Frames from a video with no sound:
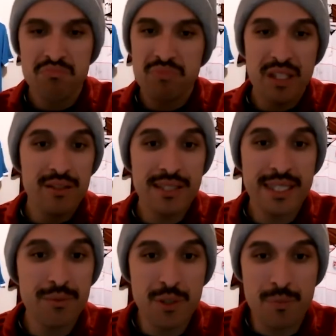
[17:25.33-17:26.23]
the
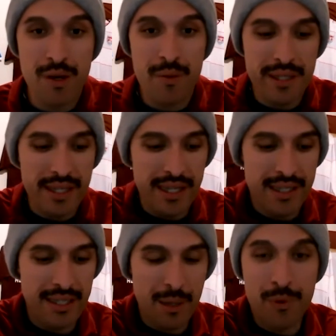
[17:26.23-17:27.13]
team should probably
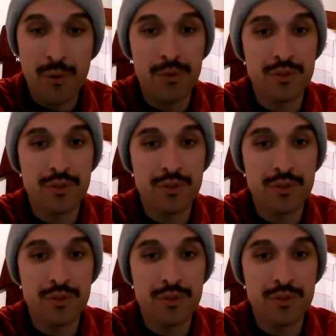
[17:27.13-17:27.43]
get a purple